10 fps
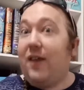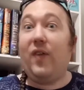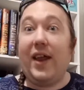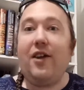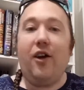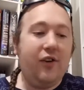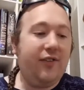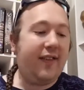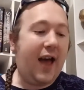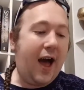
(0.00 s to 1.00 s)

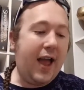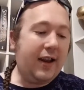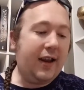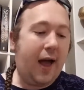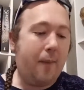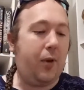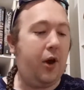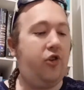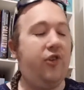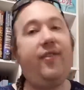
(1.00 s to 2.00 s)
videos that I ended up
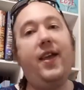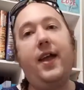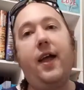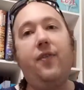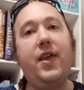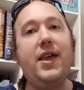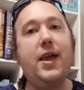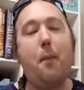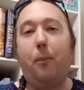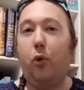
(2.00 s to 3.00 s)
purchasing
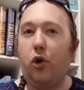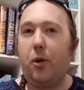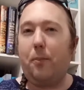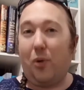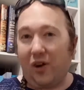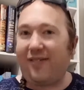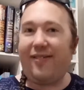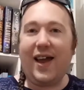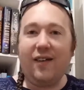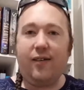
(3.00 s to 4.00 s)
the book box
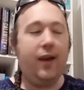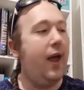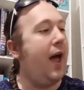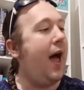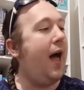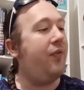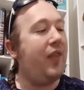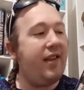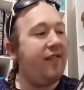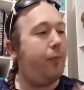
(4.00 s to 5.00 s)
set. Uh,
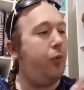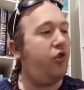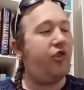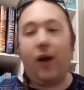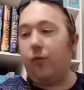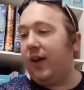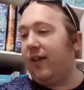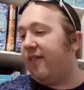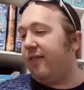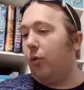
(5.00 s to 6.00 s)
these books are
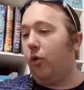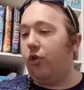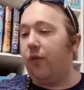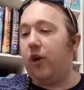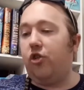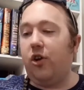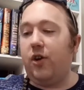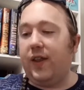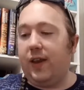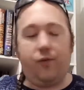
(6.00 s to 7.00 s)
really small, so if I show you
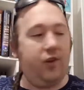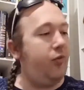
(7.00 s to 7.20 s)
the difference